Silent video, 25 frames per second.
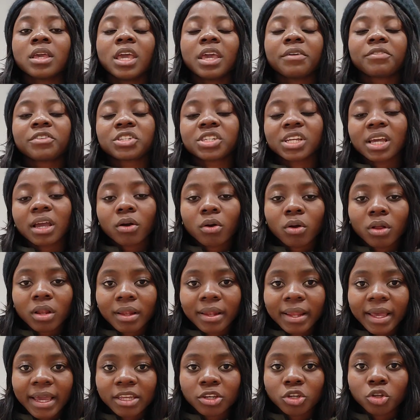If you check
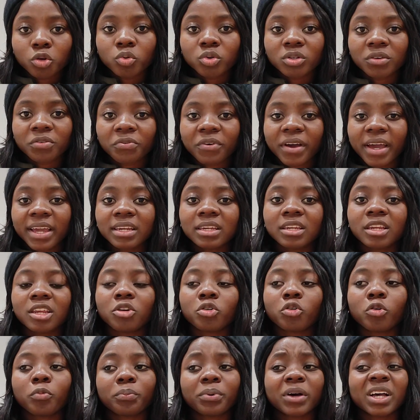online, you would find the
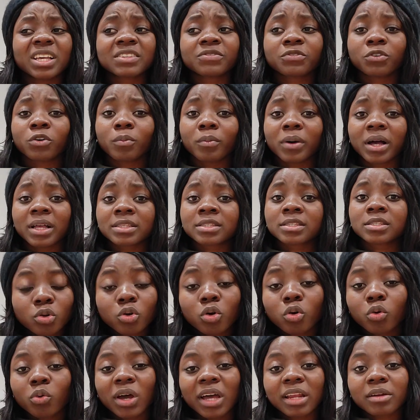Europass format.
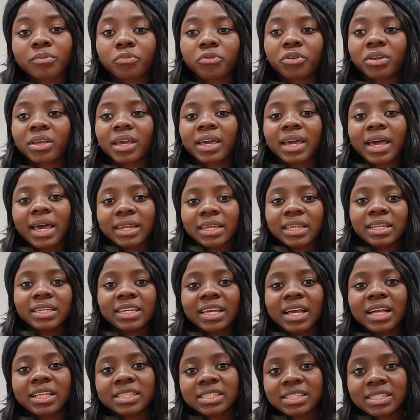Don't go and bring
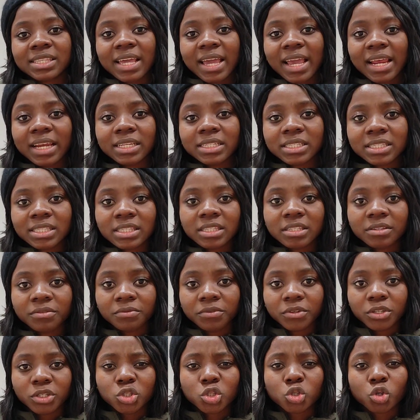Canadian style
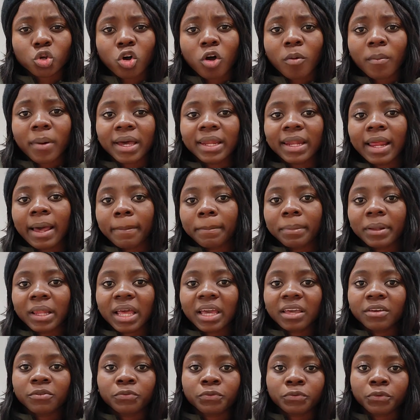CV to come and
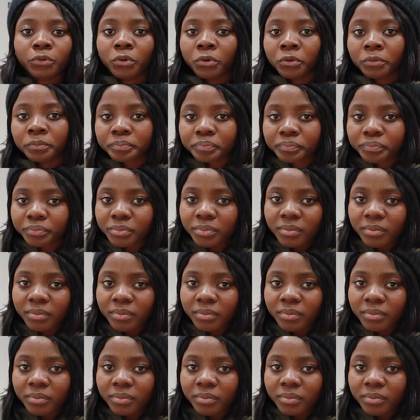apply for